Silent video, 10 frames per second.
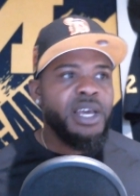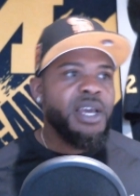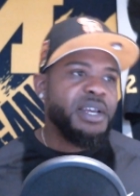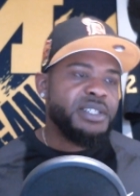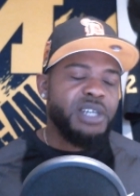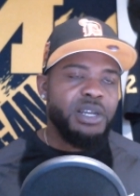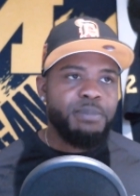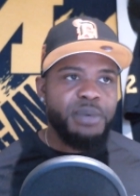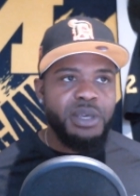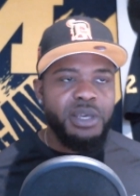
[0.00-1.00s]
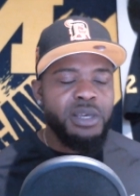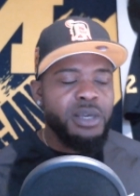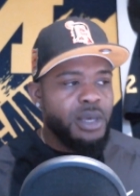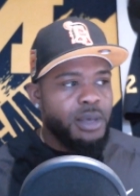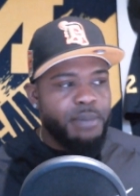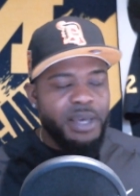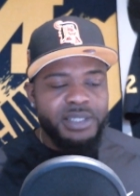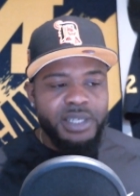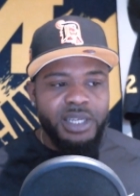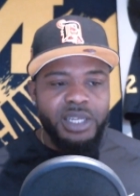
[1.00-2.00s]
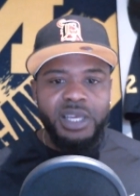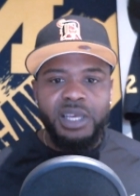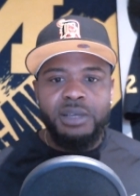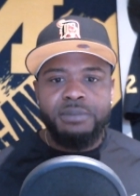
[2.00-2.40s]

It's going to be basically